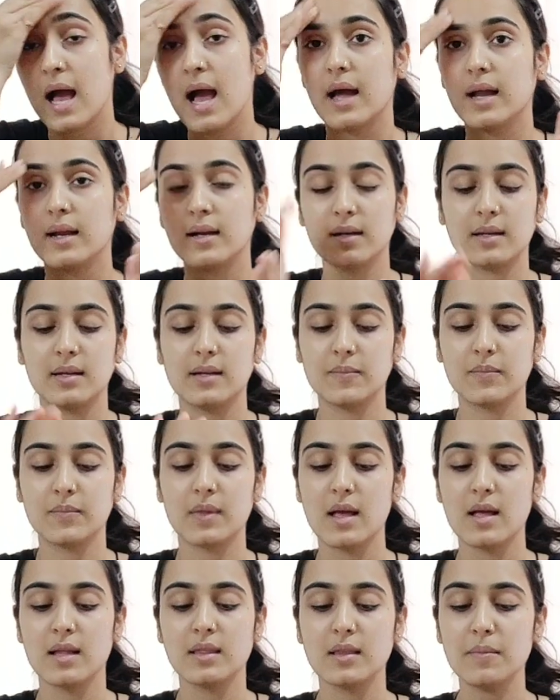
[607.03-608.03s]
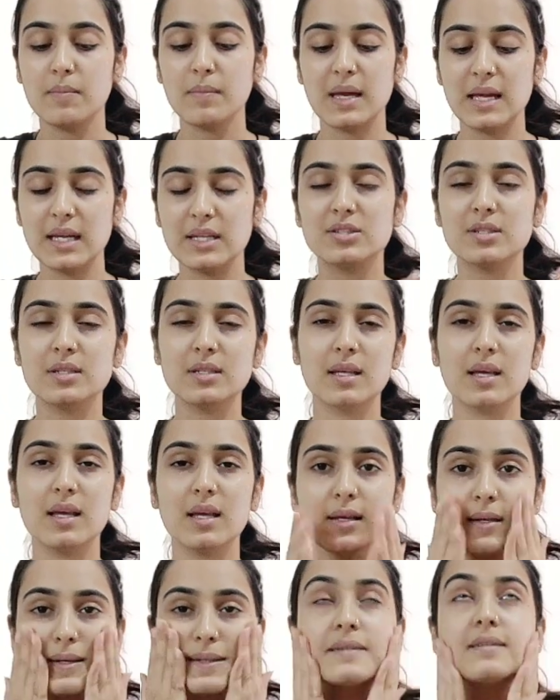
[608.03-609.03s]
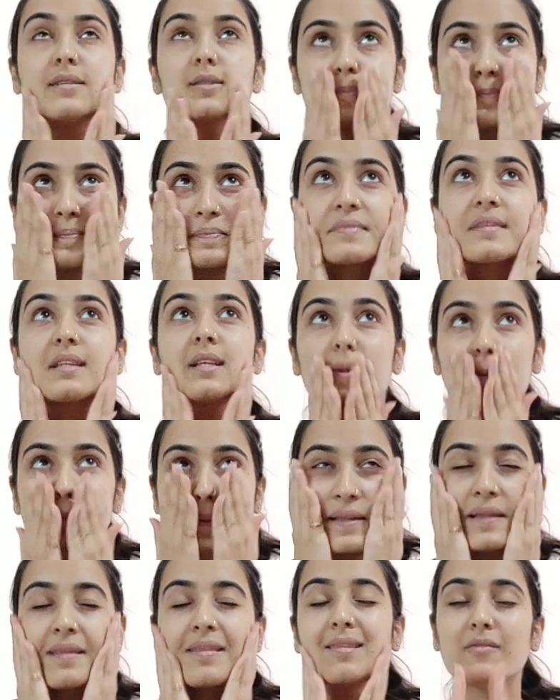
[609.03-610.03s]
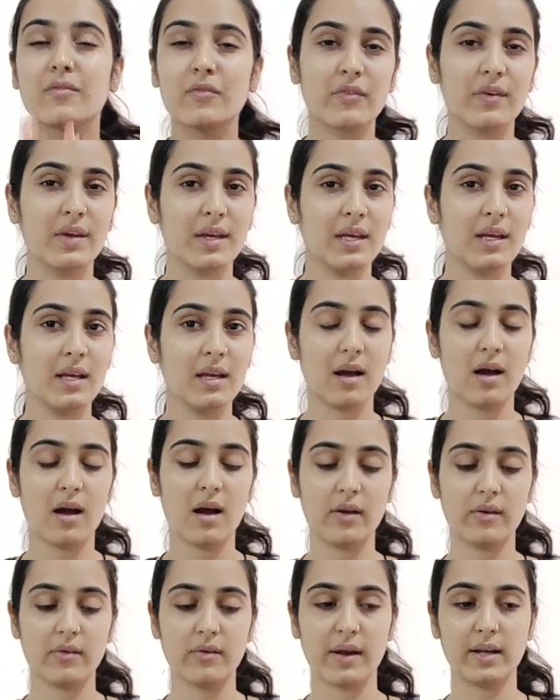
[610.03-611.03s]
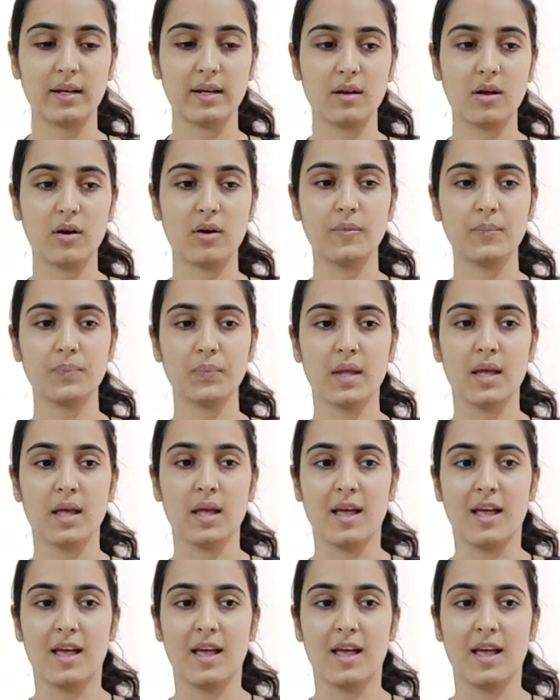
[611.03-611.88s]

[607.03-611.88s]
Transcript: And the major thing is we are right now